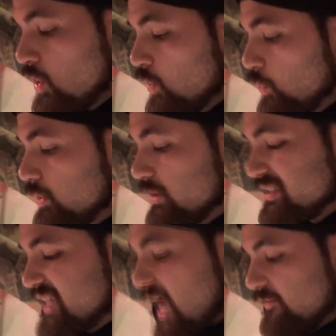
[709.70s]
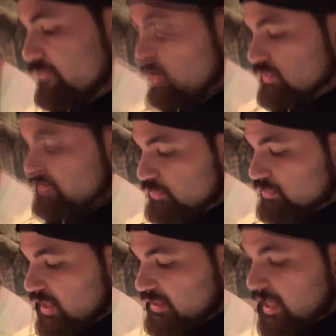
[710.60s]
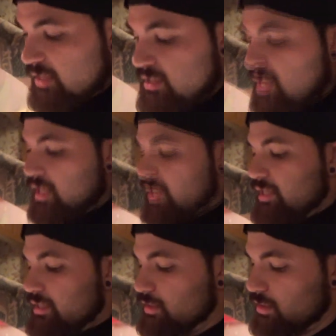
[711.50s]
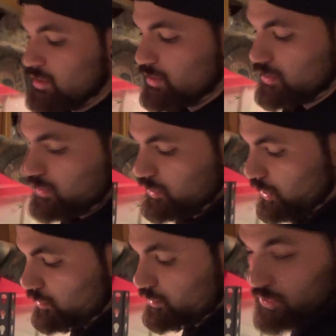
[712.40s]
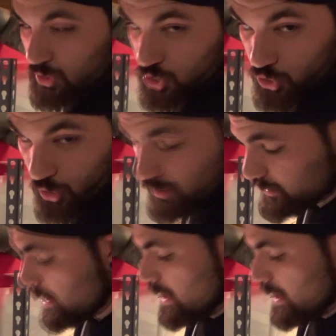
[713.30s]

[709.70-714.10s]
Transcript: will attack frozen food like that and constrict